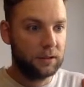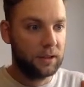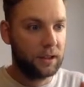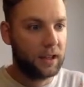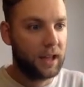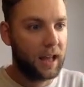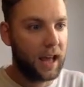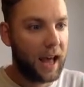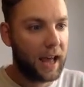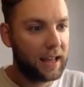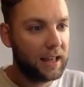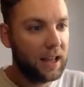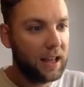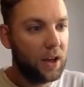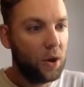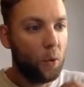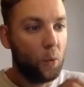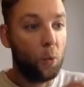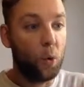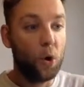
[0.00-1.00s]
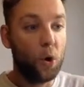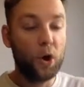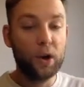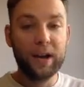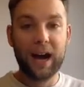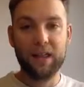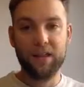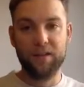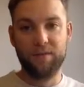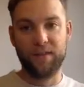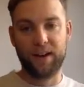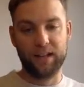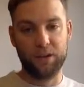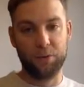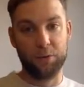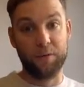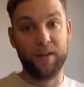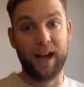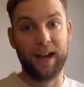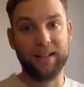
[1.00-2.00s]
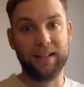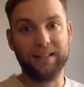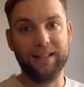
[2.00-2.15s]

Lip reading: Okay, work out the value of x.